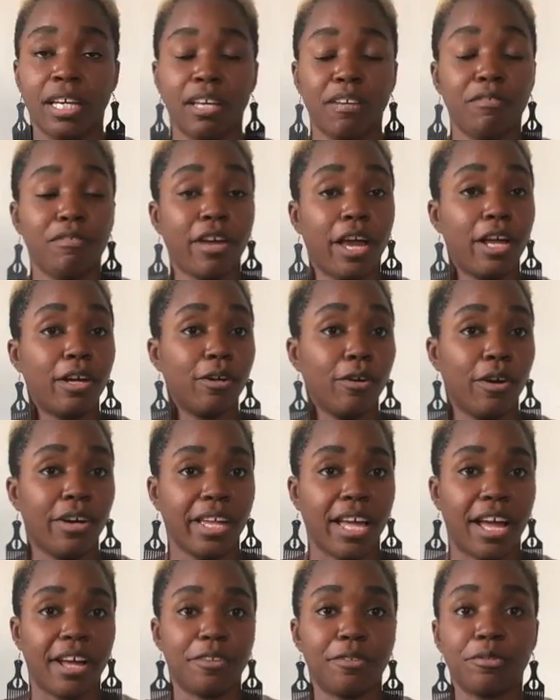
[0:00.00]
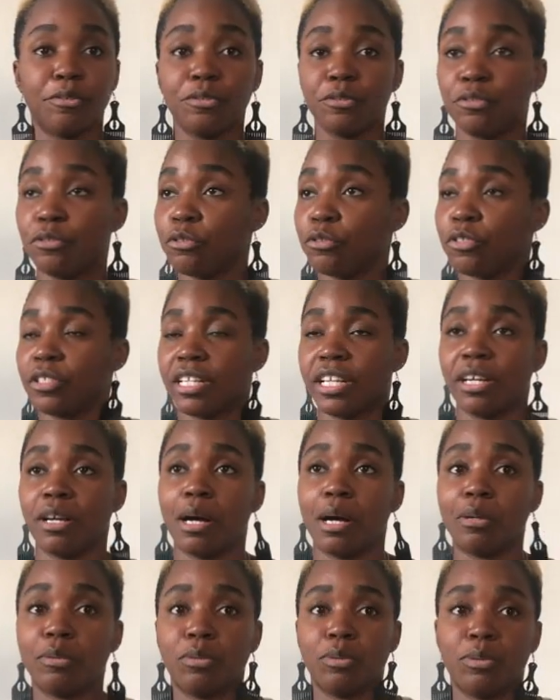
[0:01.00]
If you're a lawyer, you could use
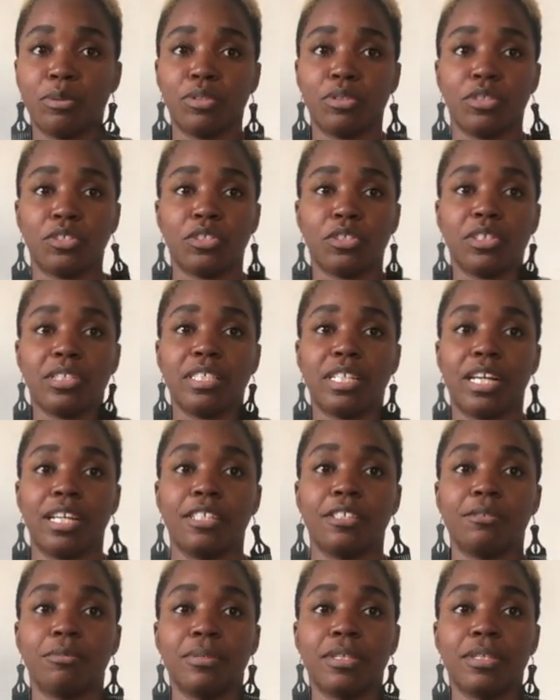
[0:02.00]
legal quotes such as,